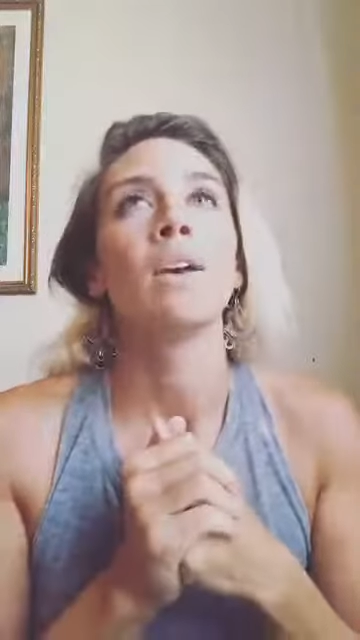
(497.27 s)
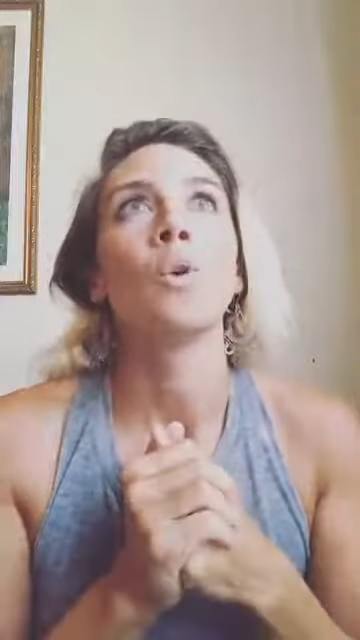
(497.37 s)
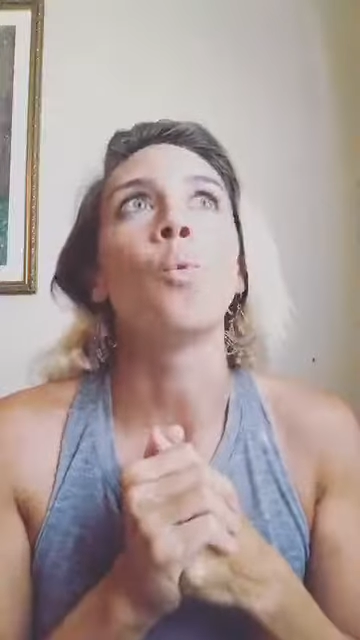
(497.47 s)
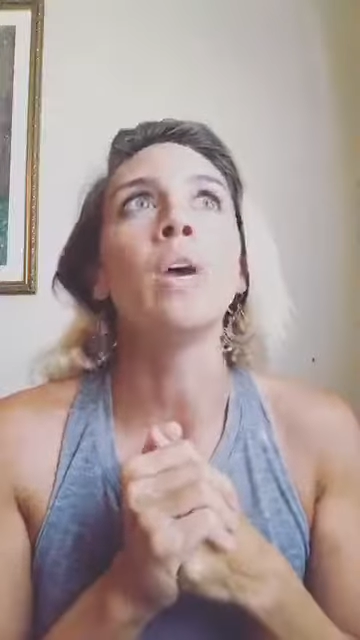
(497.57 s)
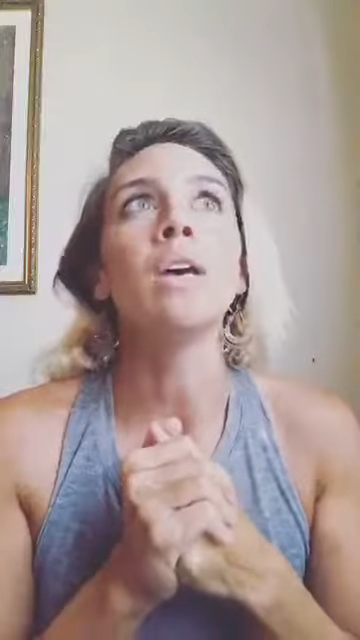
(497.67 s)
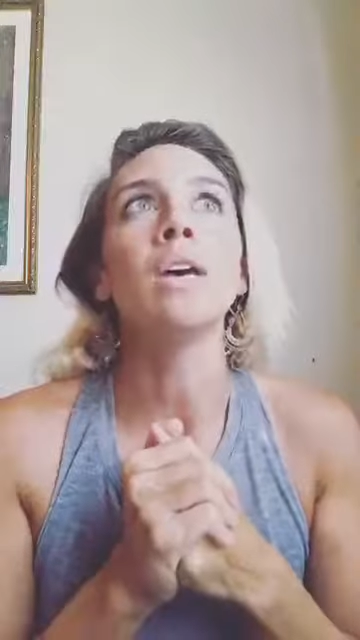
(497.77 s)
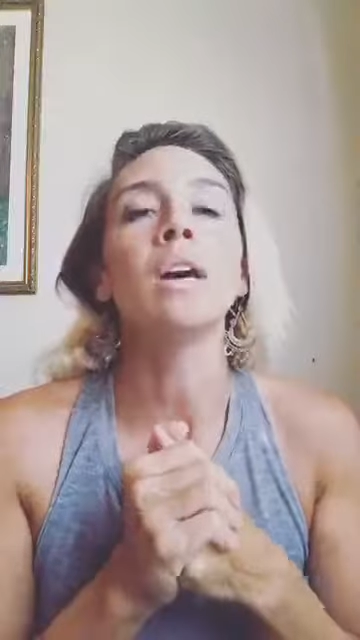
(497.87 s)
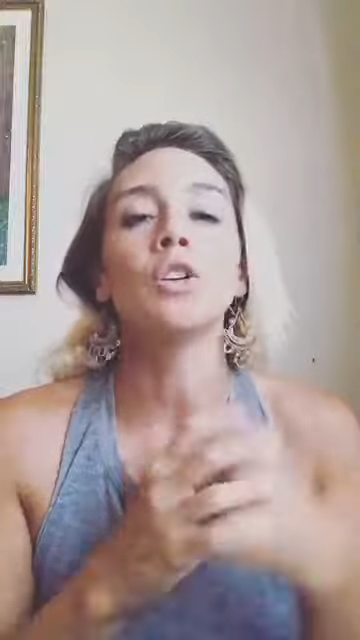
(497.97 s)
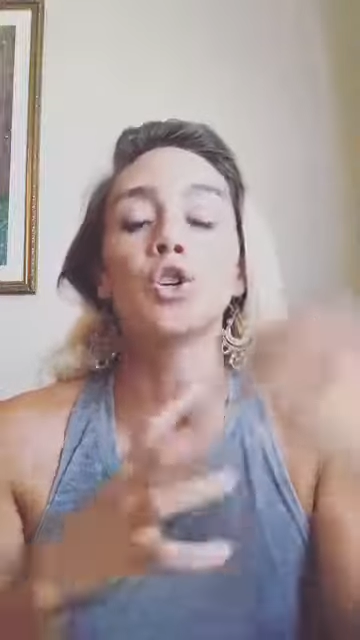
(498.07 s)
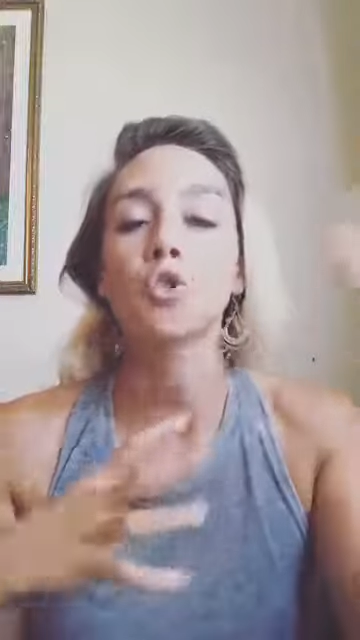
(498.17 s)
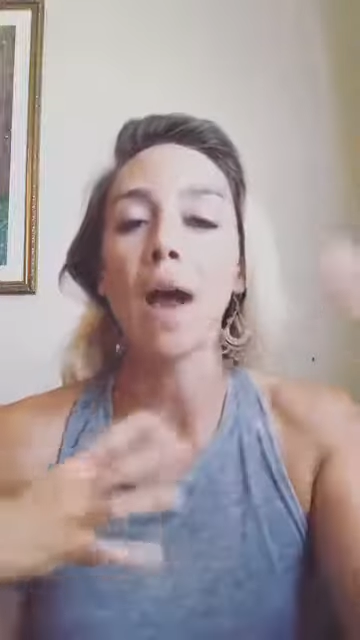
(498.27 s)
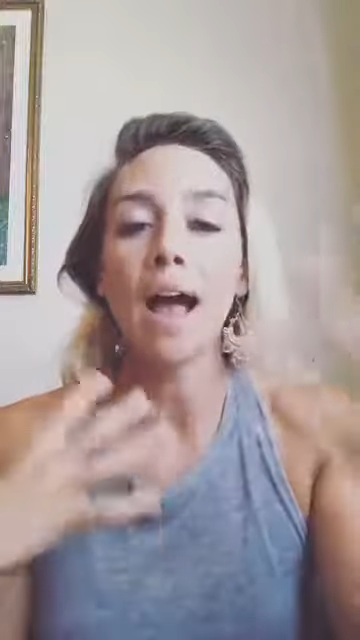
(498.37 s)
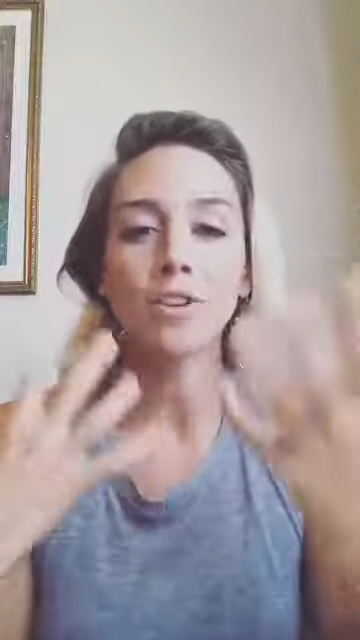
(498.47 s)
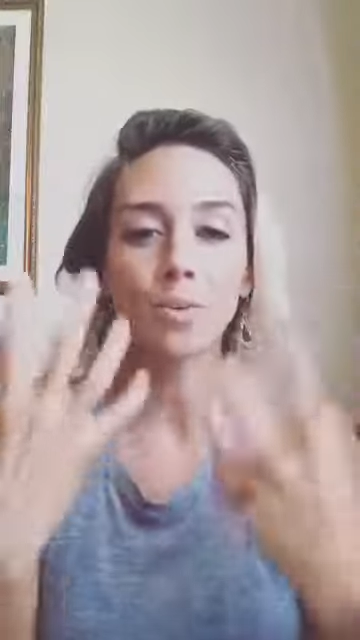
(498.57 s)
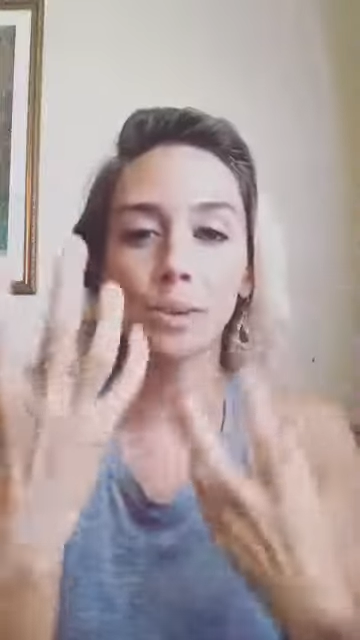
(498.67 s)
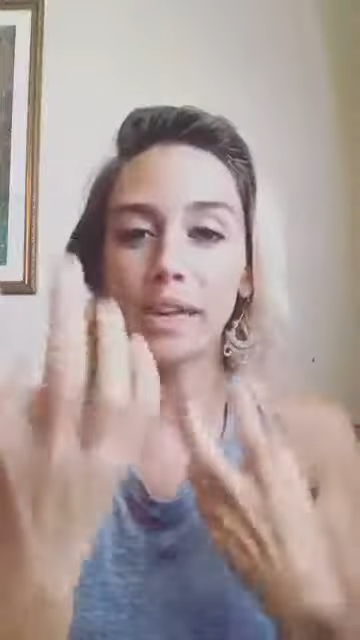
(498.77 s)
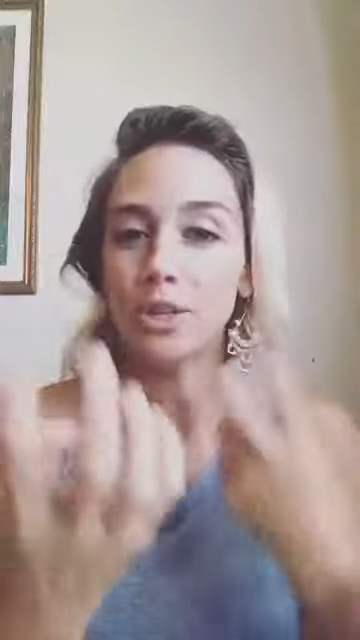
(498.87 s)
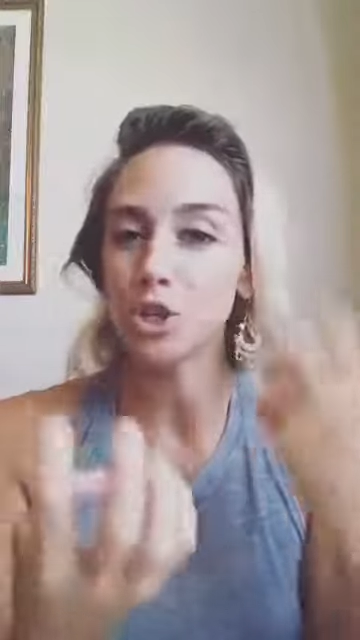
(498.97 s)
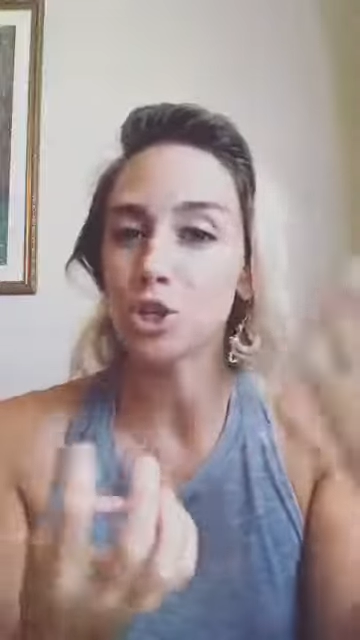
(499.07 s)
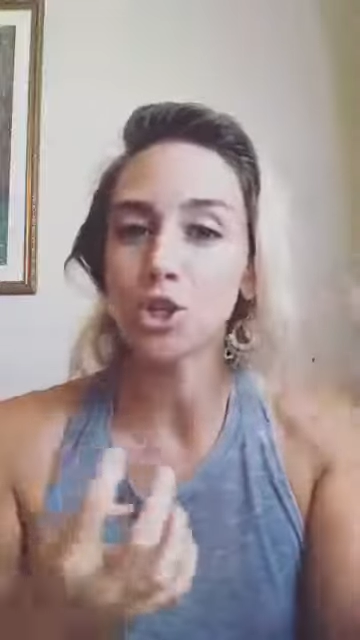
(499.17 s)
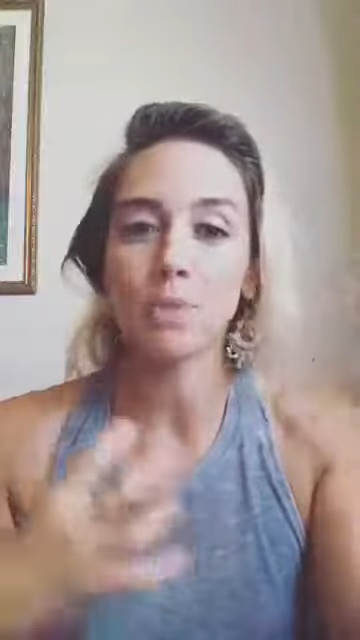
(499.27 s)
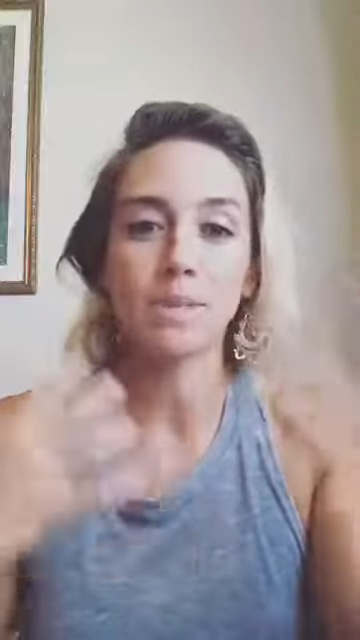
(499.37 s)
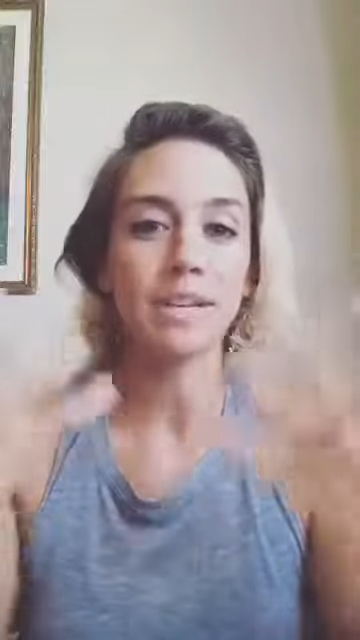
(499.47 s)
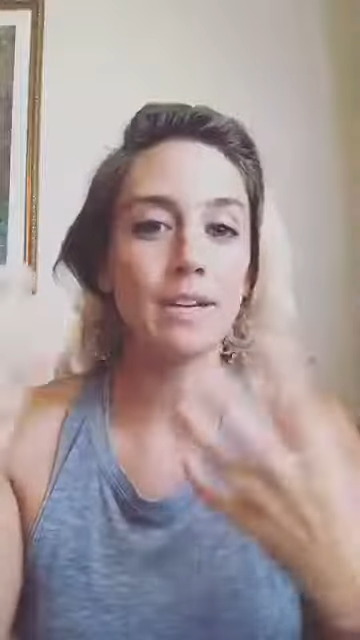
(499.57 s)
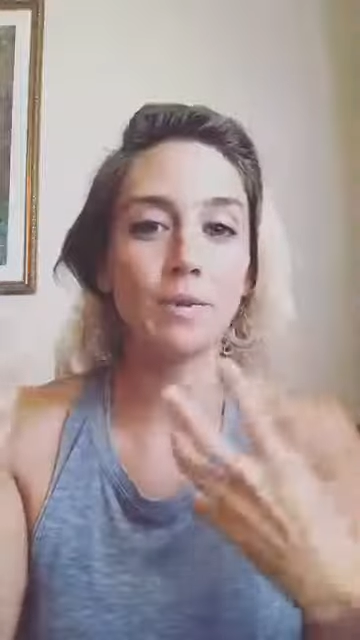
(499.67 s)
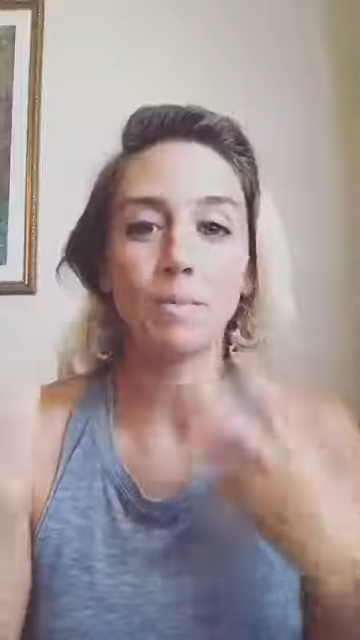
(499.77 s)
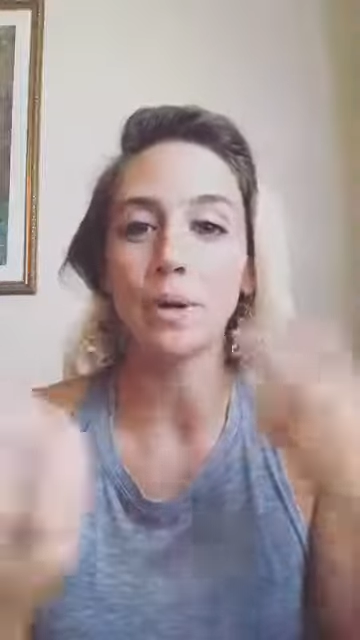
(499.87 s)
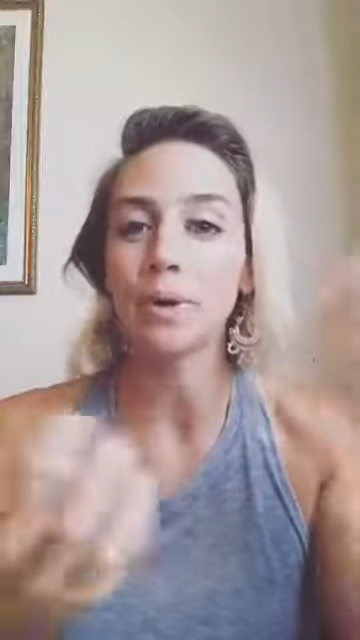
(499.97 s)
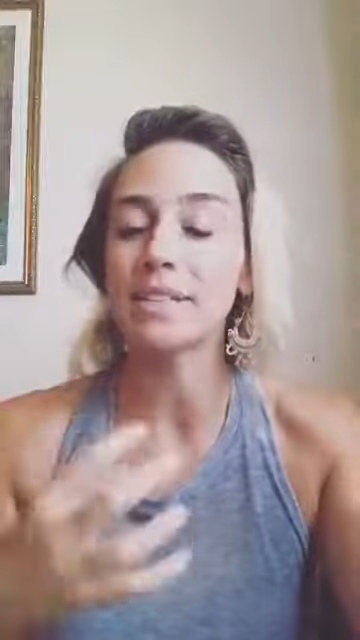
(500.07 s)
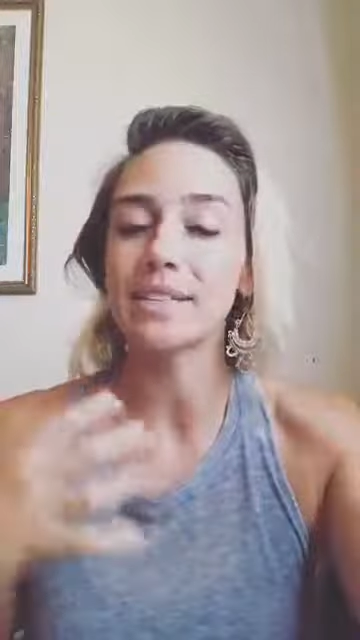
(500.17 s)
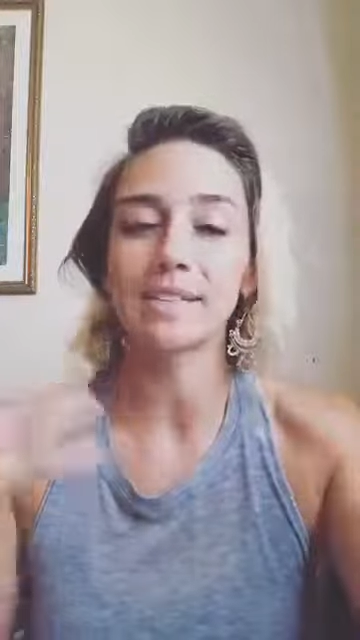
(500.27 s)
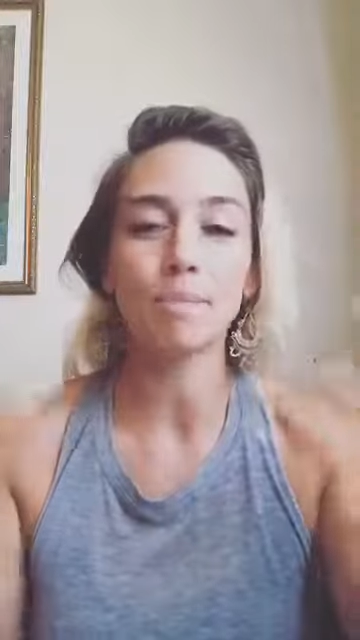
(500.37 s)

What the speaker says: we attract relationships and experiences